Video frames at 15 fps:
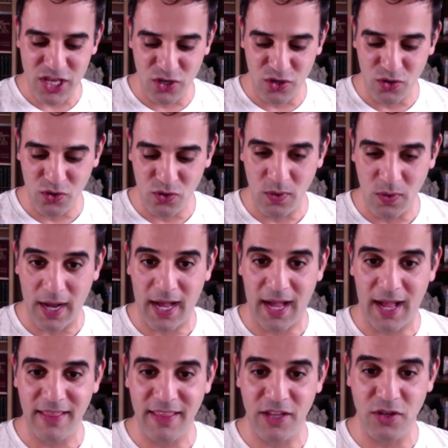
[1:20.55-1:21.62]

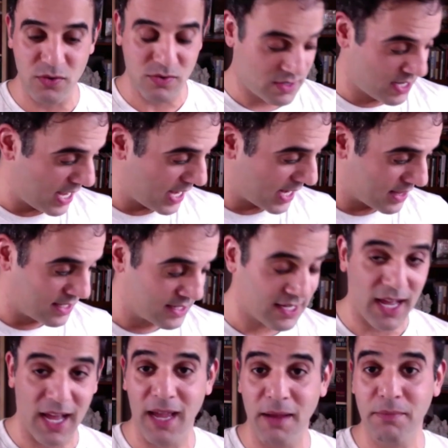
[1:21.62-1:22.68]
you've taken the
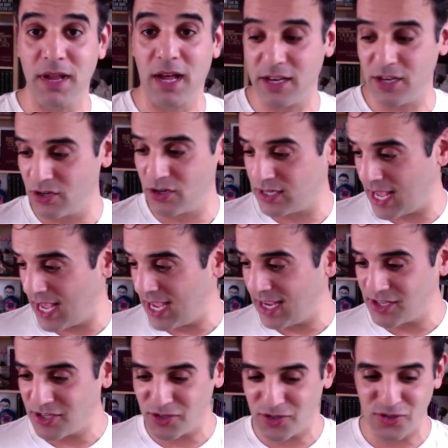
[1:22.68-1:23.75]
time out of your day
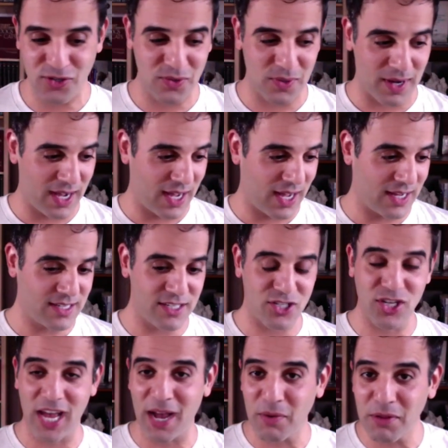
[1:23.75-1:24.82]
to
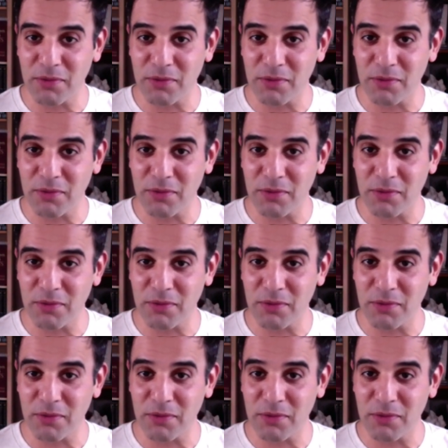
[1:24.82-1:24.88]
chat with